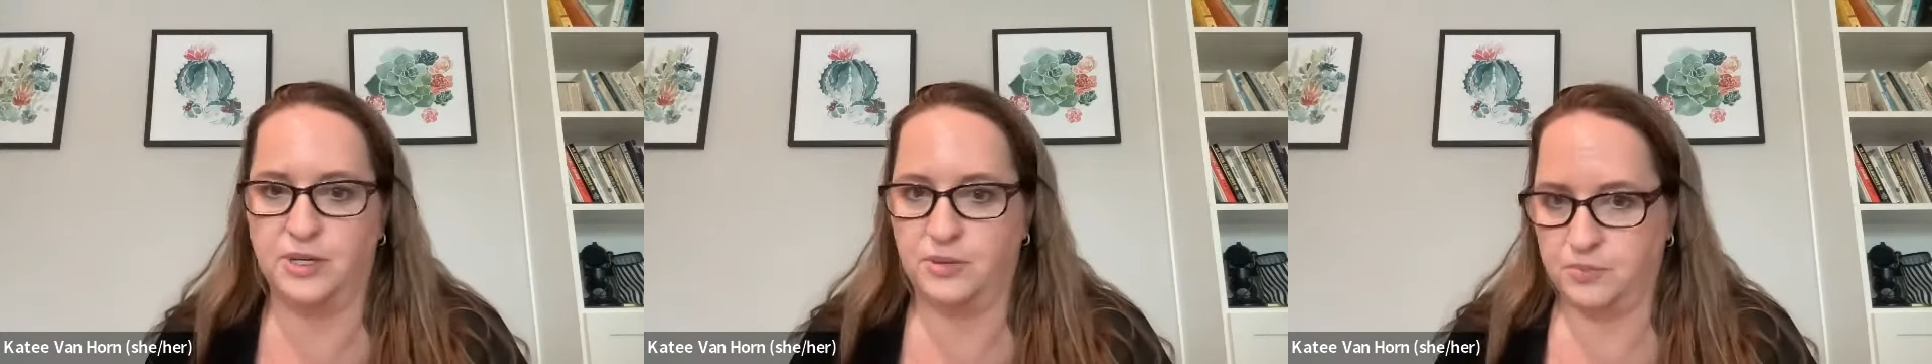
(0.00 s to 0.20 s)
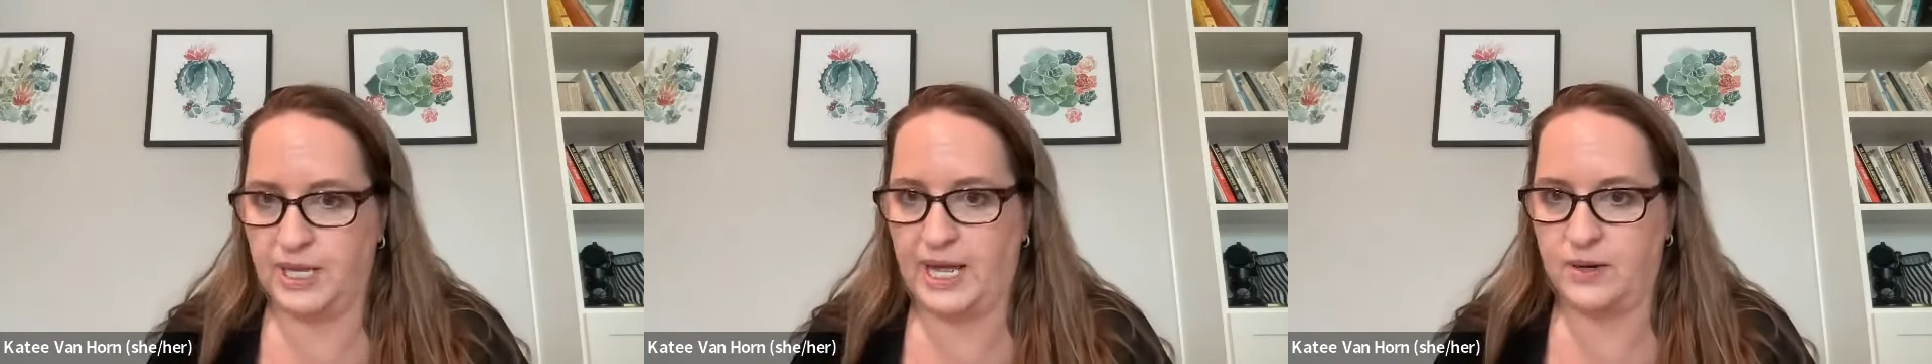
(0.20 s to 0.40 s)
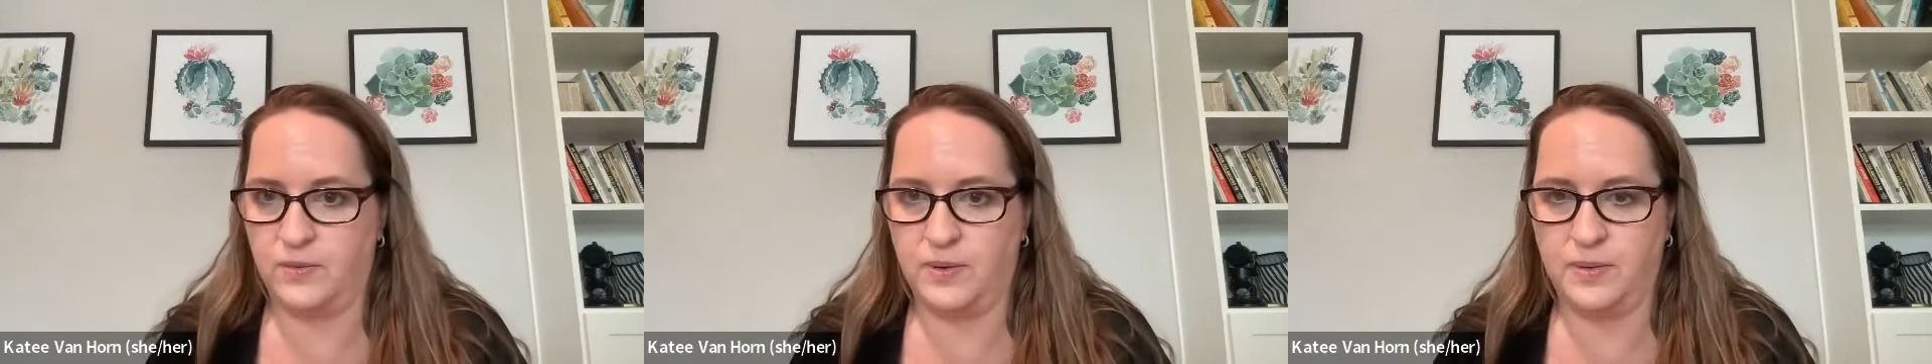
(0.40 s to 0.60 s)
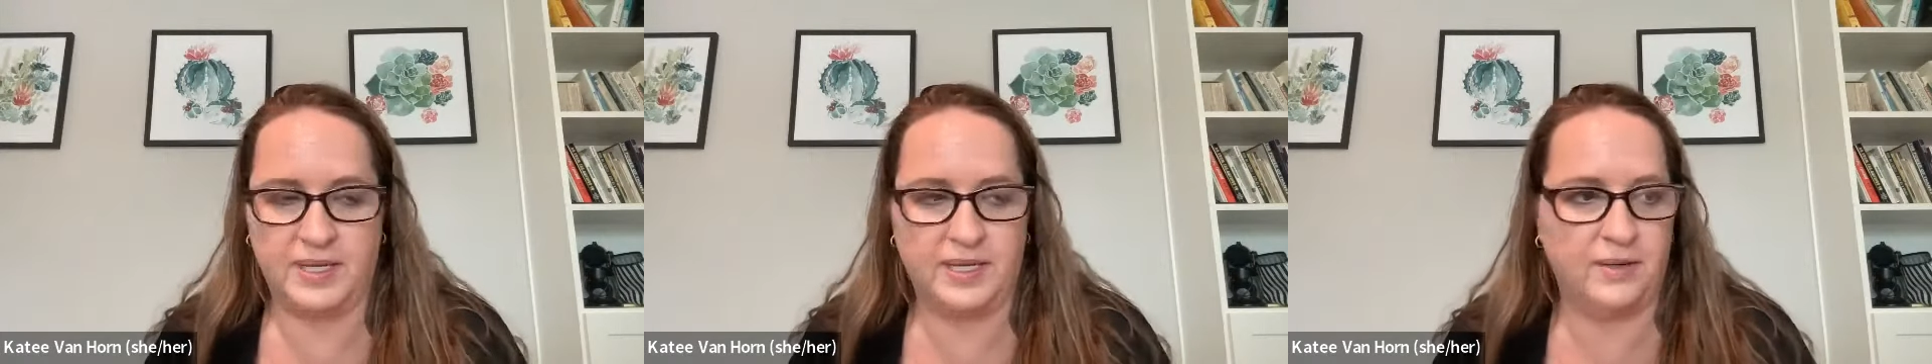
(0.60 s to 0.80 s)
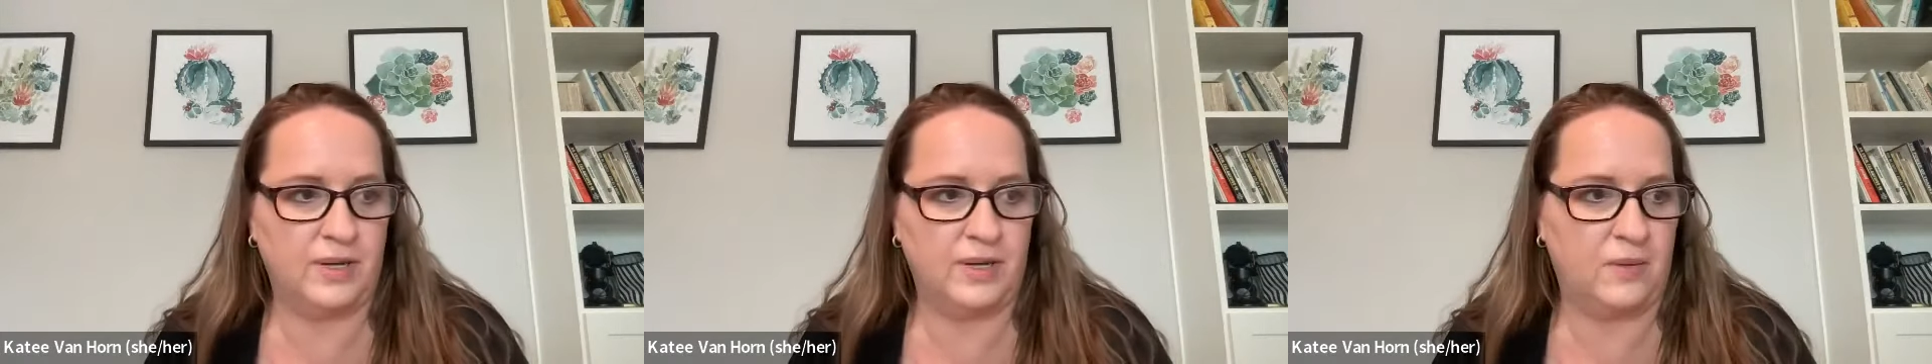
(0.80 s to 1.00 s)
you know, Black
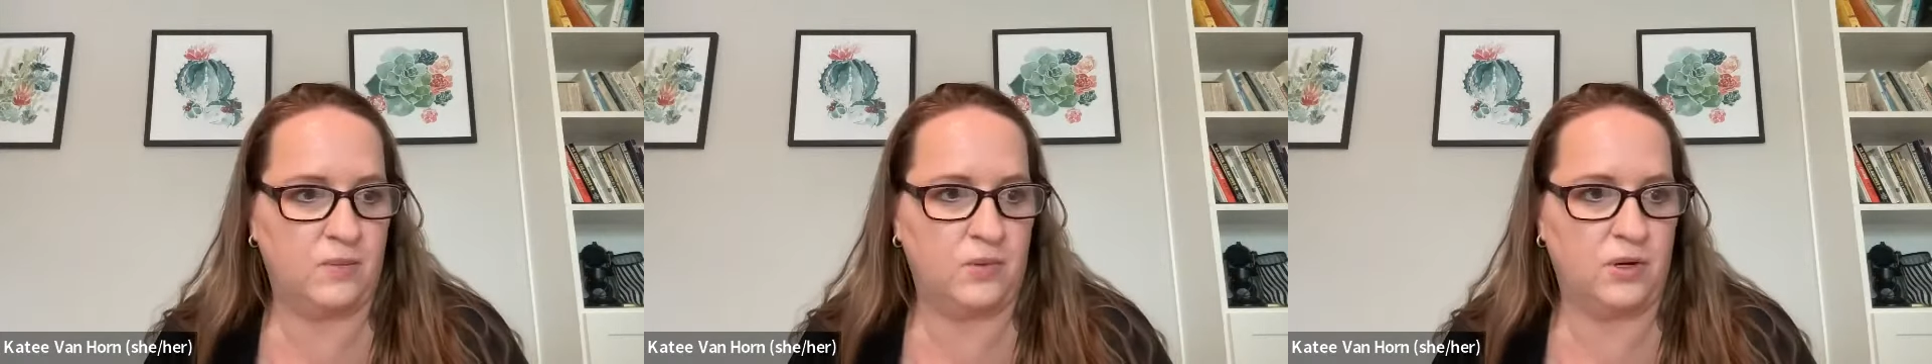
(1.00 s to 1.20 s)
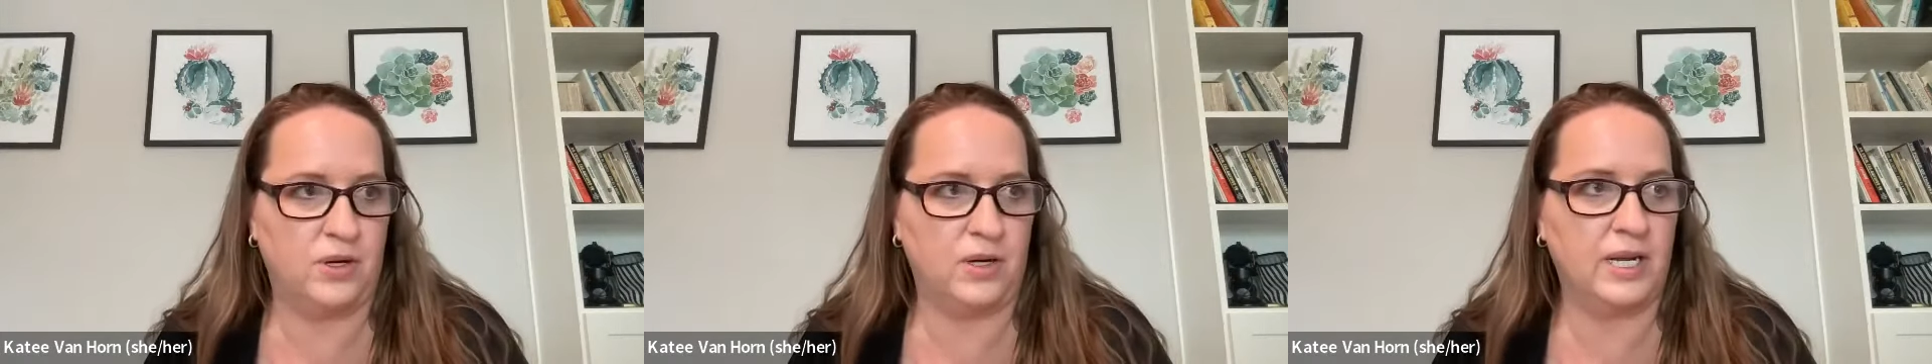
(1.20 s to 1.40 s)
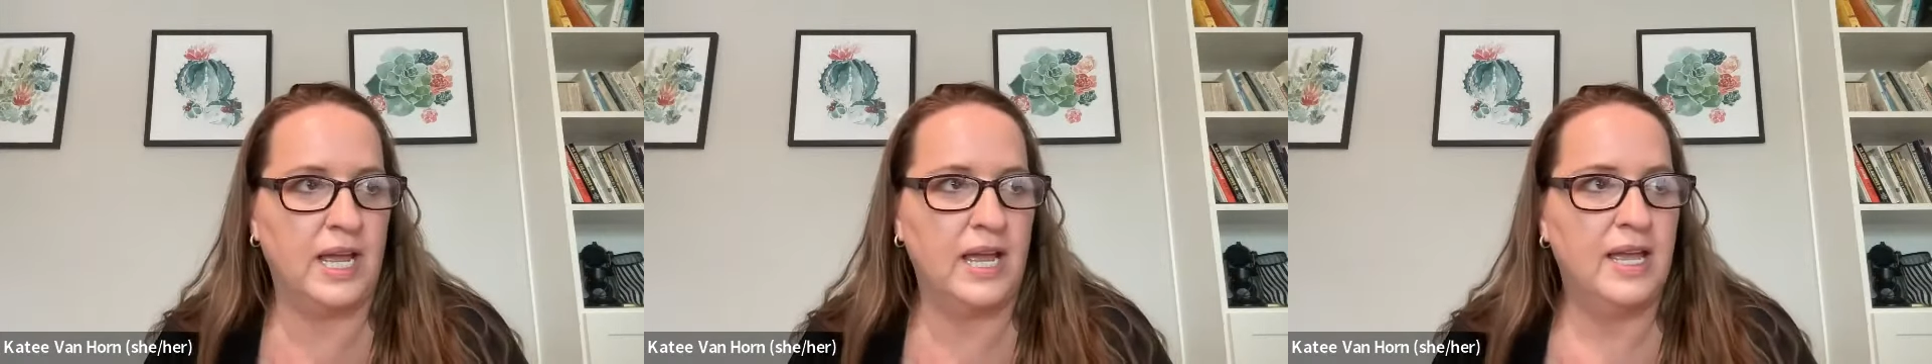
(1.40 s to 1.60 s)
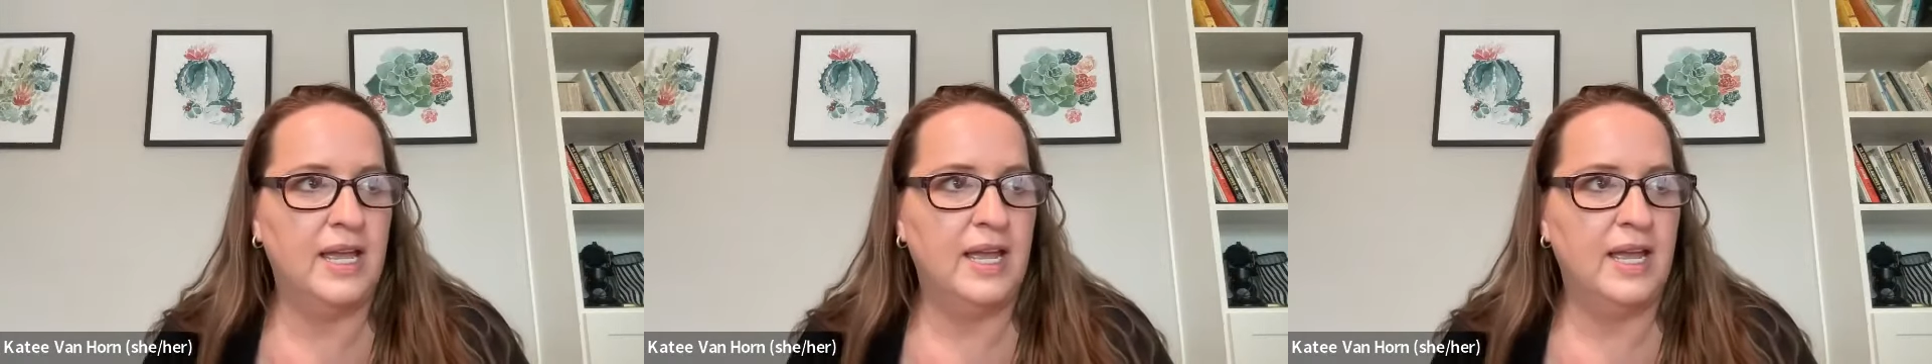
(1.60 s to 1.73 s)
women in, at work.